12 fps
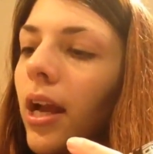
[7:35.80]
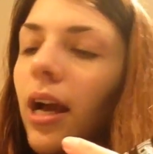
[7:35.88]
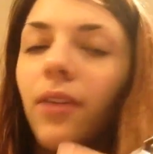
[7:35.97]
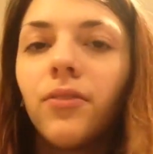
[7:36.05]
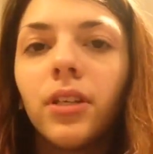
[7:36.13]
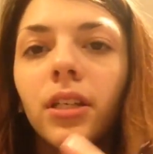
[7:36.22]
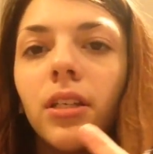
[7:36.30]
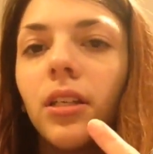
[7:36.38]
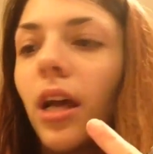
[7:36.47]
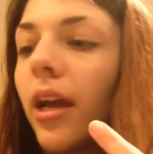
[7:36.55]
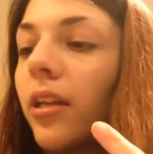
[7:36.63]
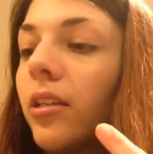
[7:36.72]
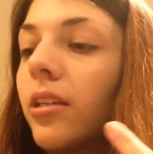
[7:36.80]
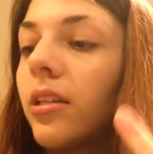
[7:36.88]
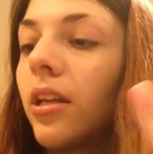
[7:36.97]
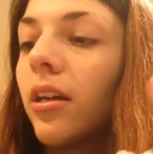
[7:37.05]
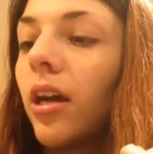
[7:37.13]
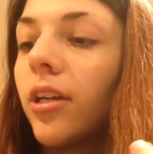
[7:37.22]
I
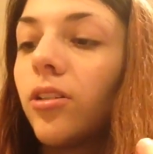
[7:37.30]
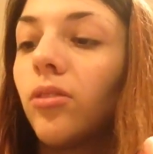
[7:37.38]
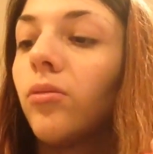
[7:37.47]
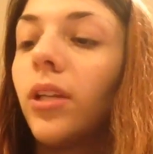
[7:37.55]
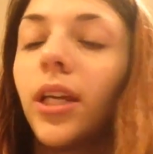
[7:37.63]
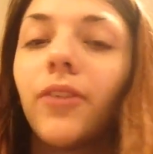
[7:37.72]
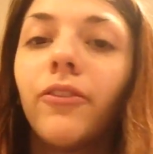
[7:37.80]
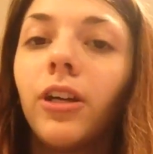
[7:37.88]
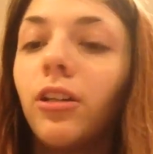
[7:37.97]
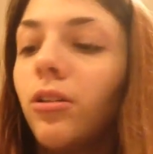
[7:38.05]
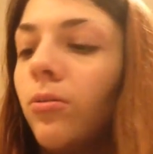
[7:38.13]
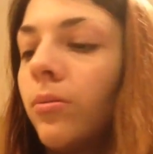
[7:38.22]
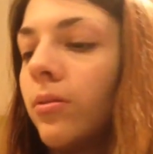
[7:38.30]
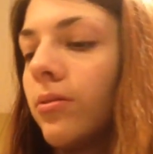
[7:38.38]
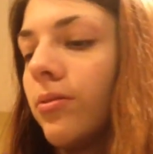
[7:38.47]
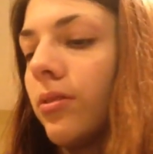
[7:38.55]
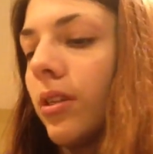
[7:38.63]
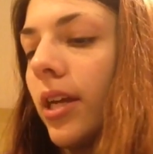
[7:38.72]
don't like Fig
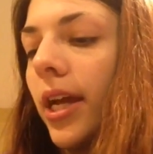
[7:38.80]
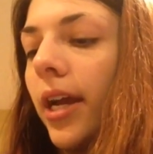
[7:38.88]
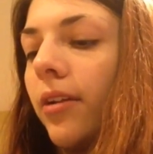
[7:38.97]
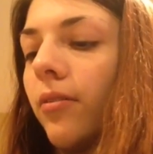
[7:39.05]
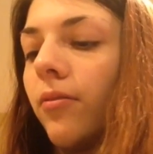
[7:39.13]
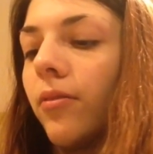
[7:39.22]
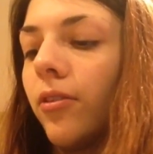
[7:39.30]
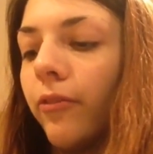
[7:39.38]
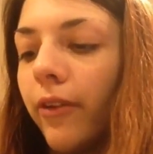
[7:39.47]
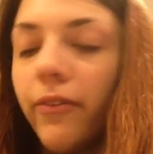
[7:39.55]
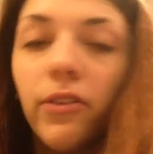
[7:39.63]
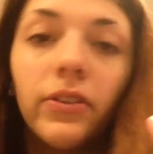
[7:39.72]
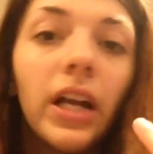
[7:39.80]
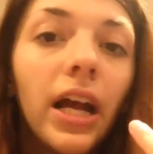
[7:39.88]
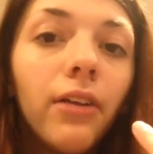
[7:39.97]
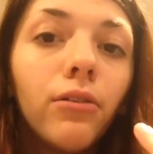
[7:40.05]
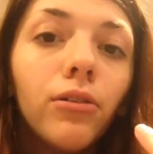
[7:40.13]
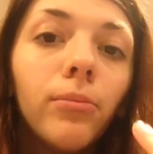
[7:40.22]
Newtons. I don't know if I've ever
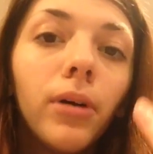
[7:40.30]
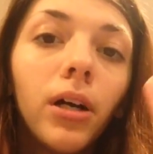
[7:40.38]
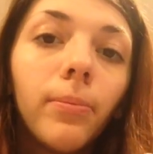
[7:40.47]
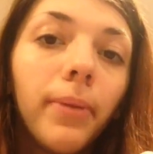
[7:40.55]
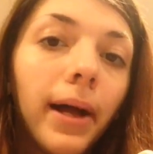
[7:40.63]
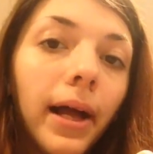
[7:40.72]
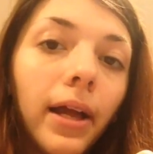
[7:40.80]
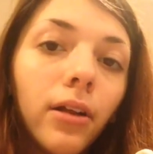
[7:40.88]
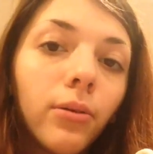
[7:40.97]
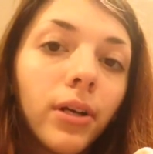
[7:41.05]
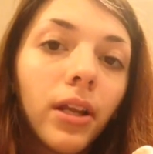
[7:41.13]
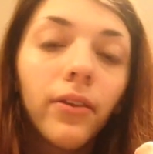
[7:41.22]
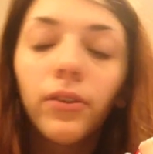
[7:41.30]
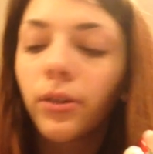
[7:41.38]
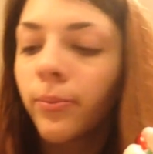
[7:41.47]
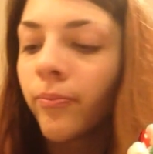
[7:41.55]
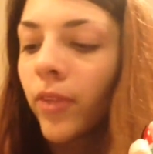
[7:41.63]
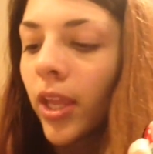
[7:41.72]
had rhubarb pie or whatever.